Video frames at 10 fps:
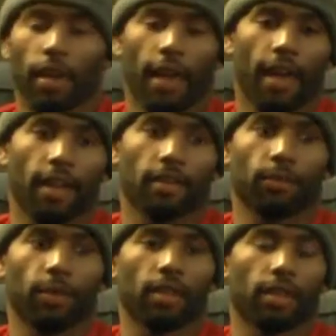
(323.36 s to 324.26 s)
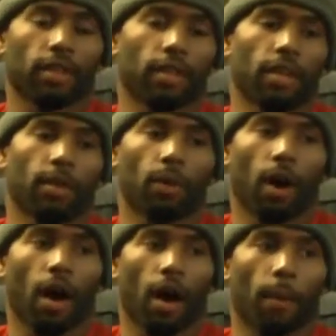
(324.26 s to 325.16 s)
and we literally,
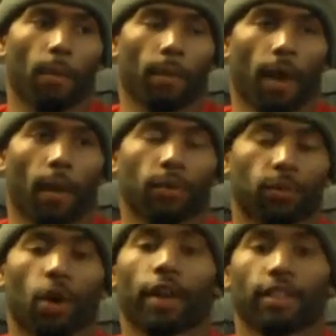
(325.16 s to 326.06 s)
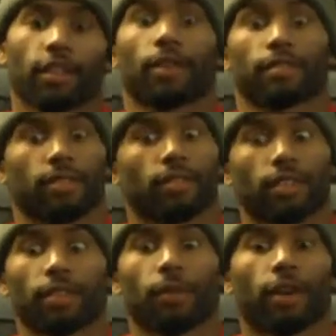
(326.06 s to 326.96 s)
I was
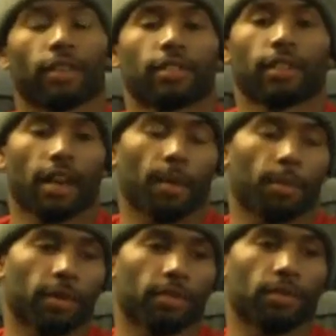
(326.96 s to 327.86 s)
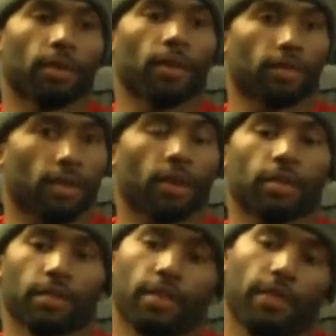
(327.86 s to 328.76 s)
literally walking to the comic book store. I was
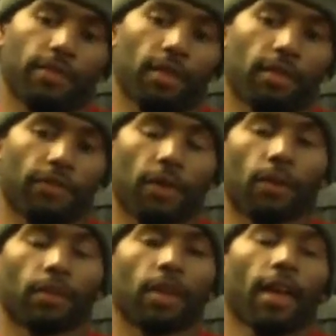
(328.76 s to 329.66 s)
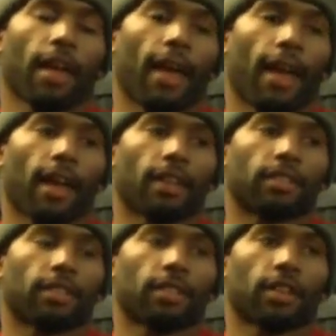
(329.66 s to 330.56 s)
talking to Stephanie on the phone,
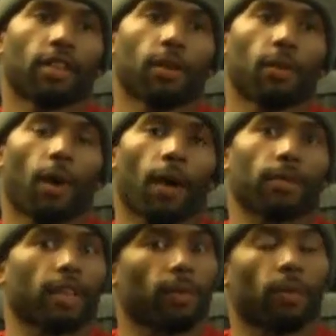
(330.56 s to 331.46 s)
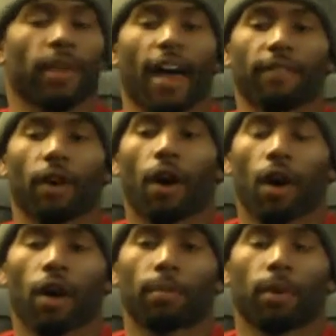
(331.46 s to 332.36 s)
and I was like, well, we have the
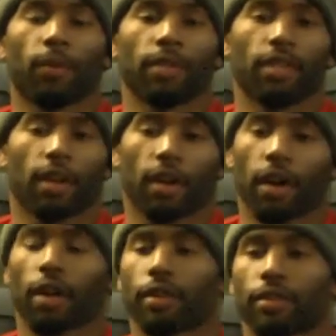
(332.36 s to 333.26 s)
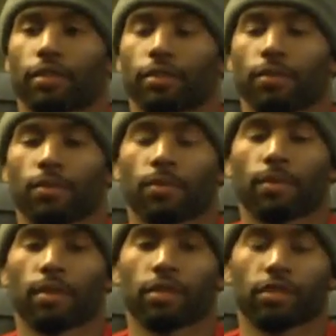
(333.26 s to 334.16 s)
R, but we need a color to
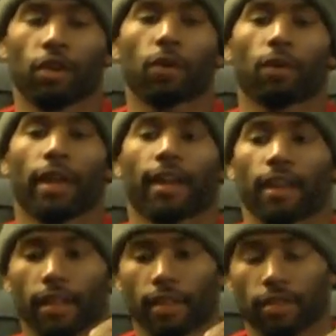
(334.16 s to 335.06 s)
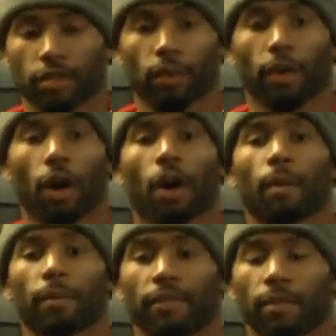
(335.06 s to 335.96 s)
show the
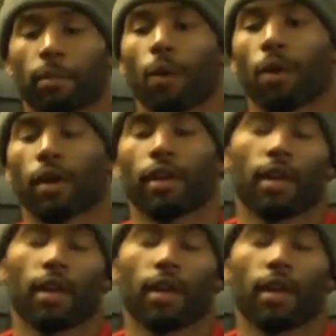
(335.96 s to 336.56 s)
R even more.